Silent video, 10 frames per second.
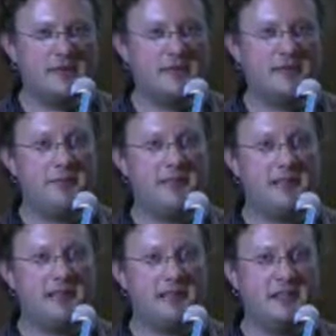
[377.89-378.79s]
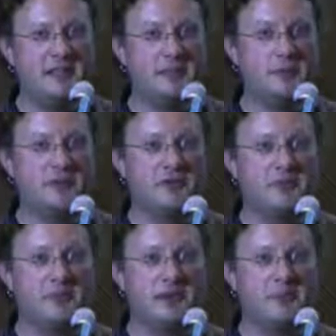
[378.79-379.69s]
that have been edited in
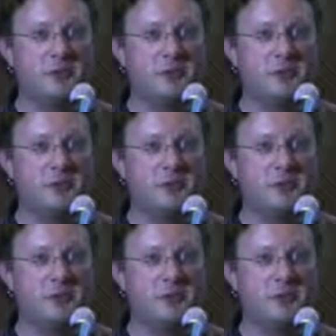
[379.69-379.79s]
OpenStreetMap